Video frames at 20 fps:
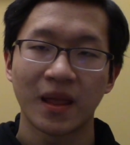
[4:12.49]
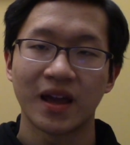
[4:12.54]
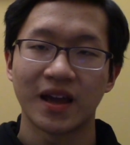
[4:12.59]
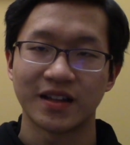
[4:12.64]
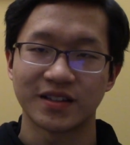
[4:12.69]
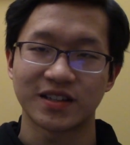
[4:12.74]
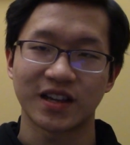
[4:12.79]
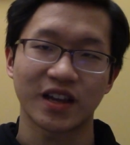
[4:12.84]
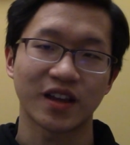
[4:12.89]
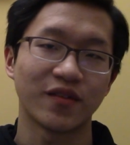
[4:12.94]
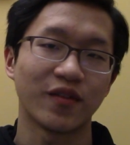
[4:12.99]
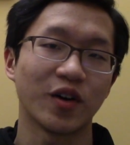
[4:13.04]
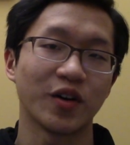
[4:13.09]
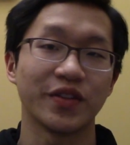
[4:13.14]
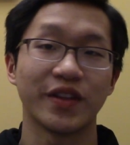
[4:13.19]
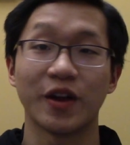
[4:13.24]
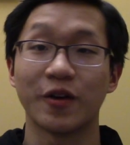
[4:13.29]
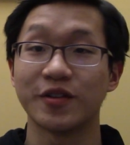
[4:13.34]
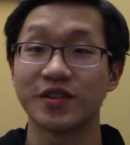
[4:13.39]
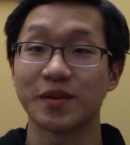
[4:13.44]
And second of all,
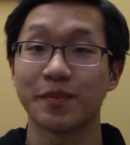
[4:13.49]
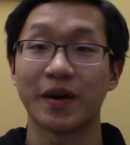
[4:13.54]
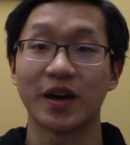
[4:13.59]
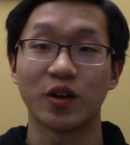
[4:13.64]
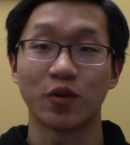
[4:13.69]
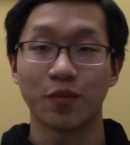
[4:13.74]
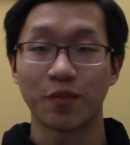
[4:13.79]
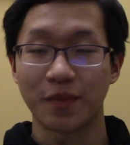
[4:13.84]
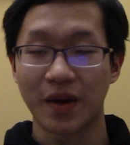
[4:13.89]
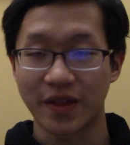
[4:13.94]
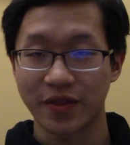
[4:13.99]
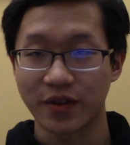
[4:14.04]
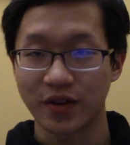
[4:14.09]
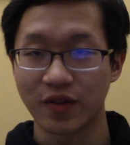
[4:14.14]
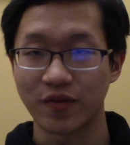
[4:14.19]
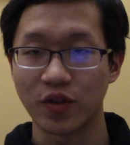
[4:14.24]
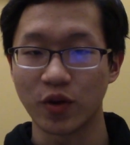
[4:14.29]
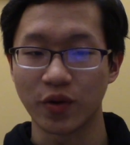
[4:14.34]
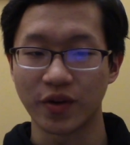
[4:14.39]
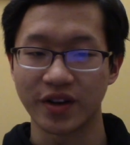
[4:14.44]
there is a better method
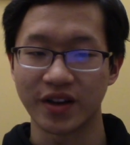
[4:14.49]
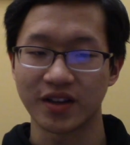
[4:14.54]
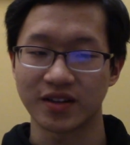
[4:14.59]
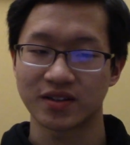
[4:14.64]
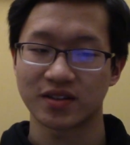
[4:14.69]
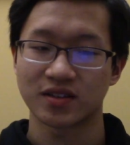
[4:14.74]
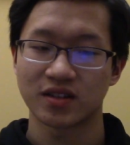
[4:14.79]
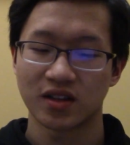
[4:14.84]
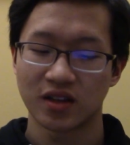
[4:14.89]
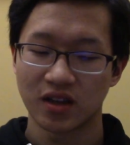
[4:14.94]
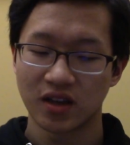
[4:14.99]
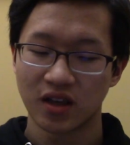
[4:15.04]
of doing this.